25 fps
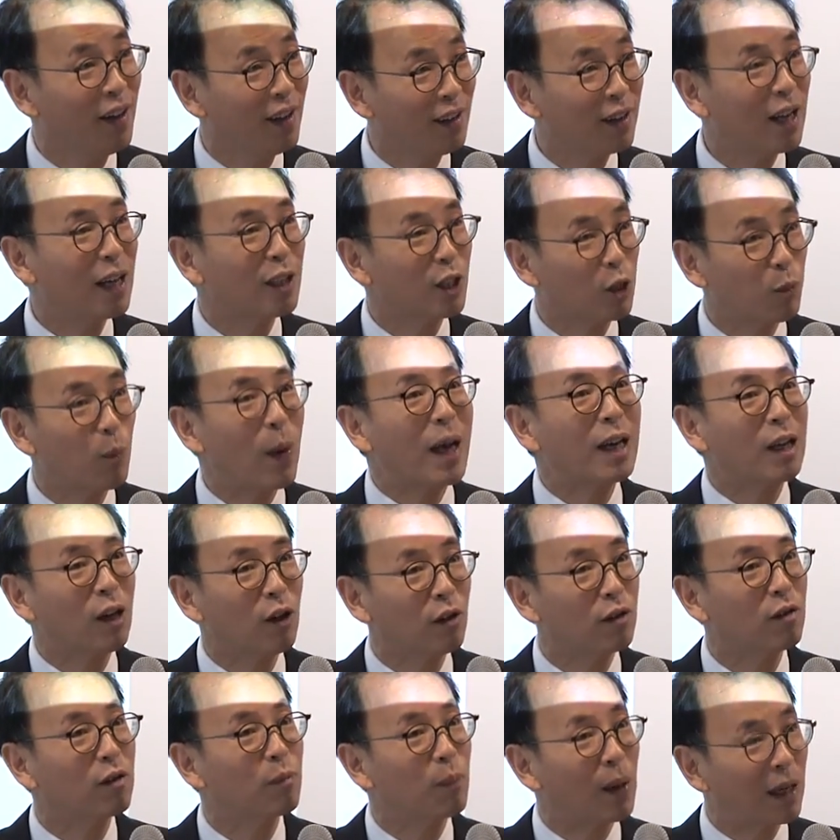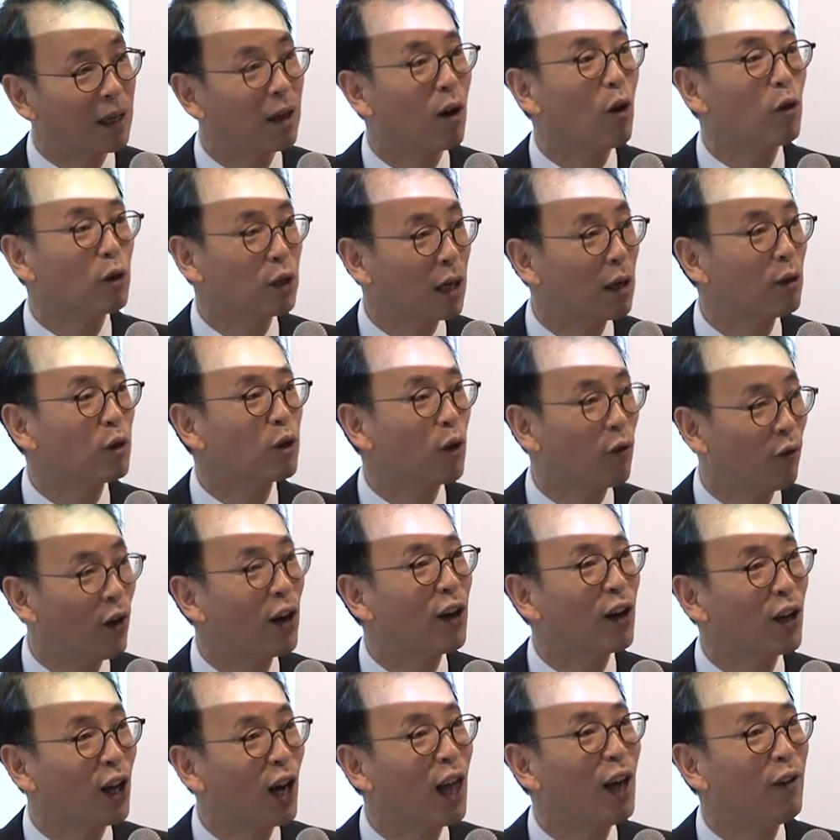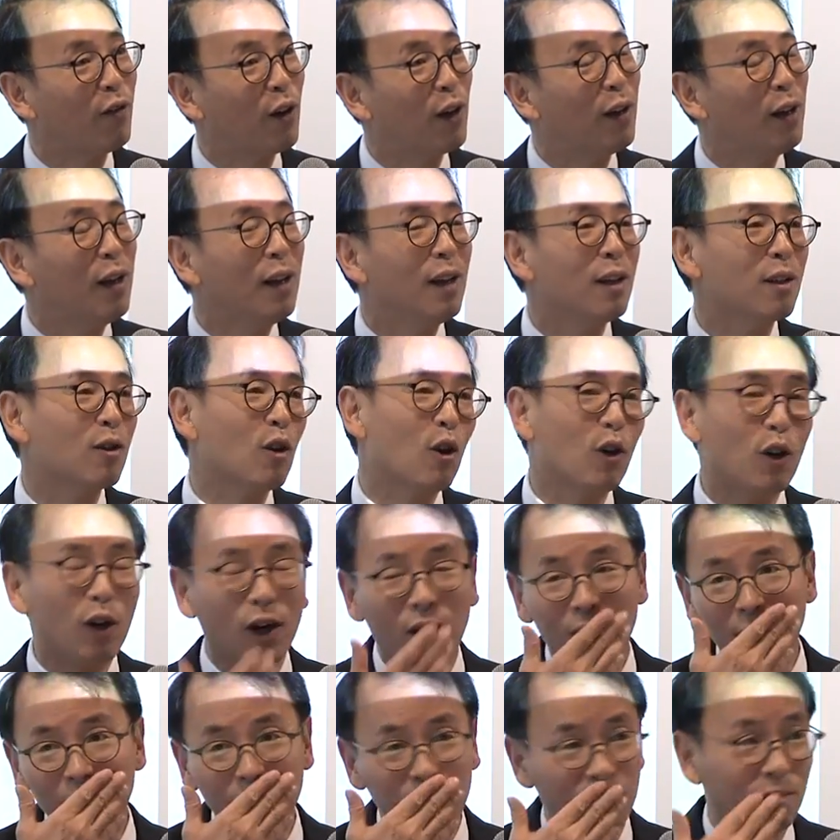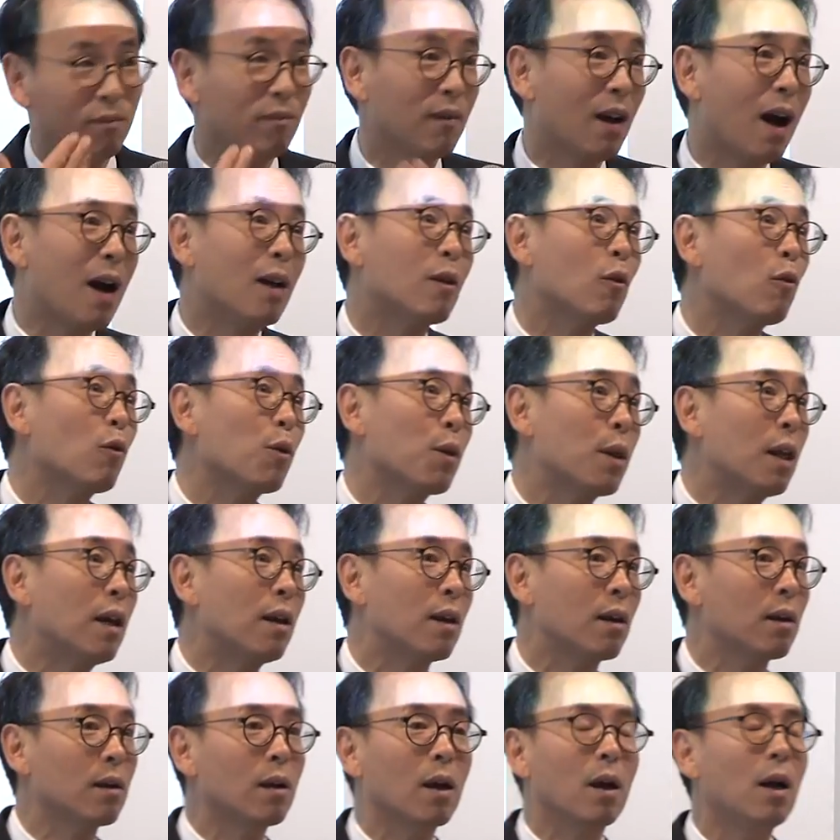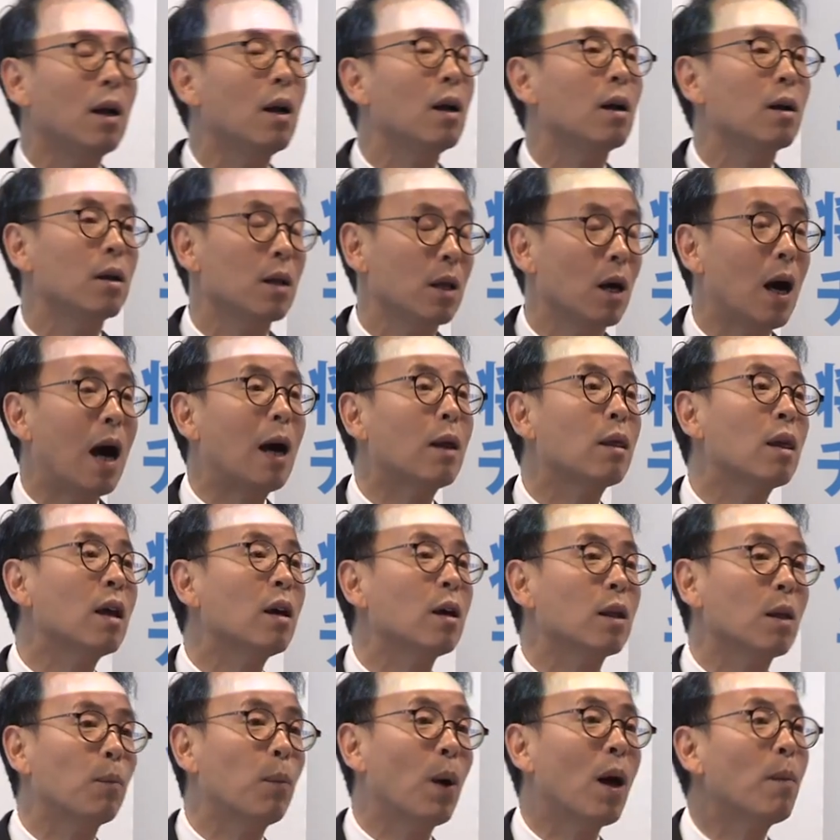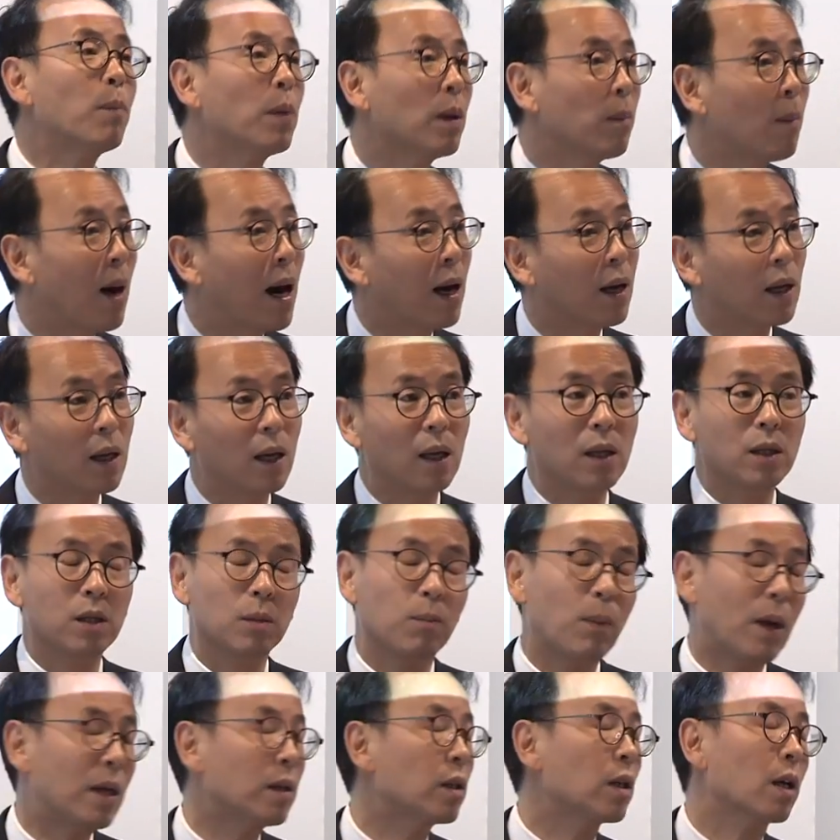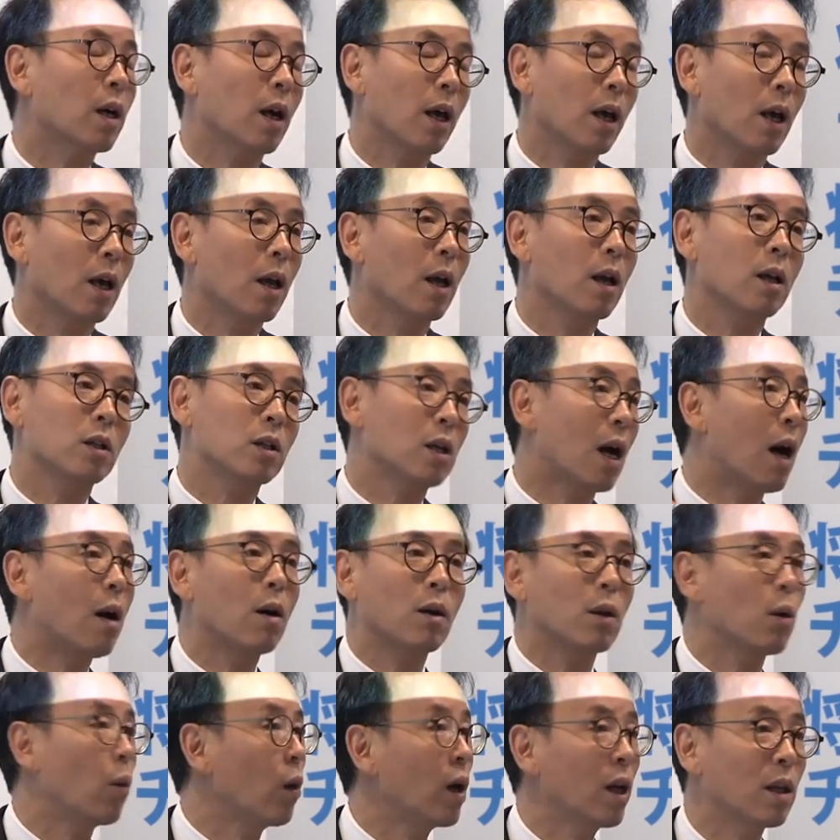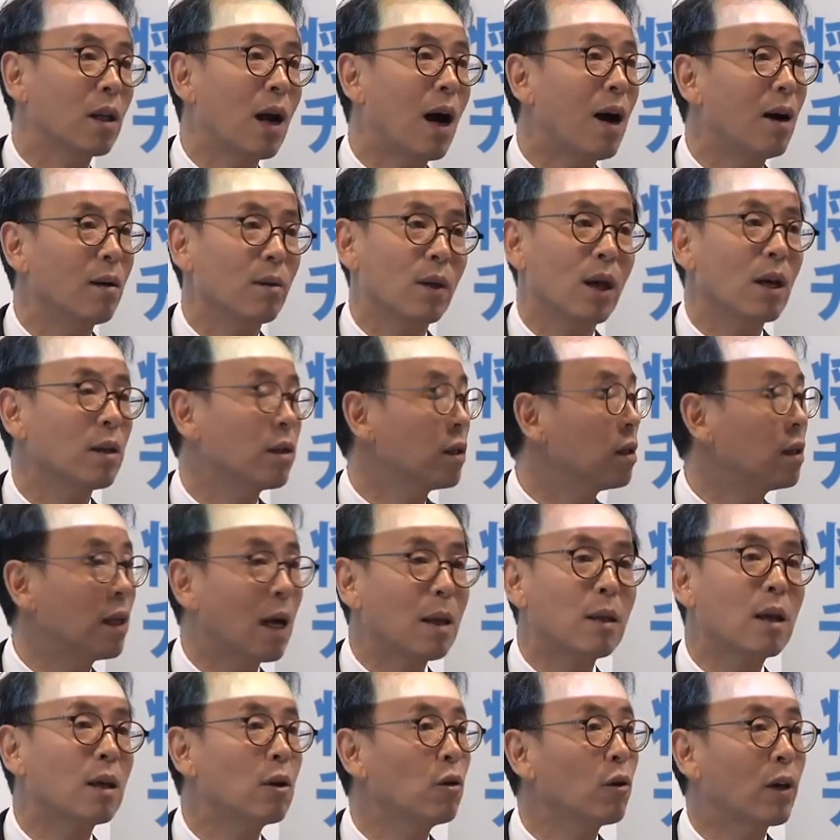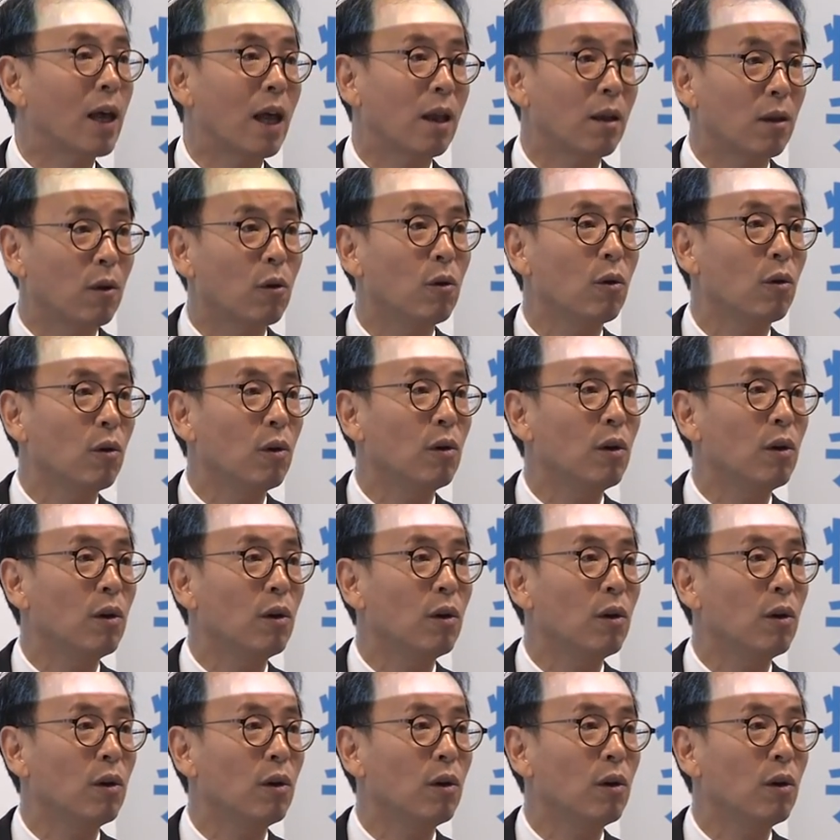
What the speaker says: They are speculative, but they're also very clever. So I don't think. I think the property market is on the way down. There's nothing you can do.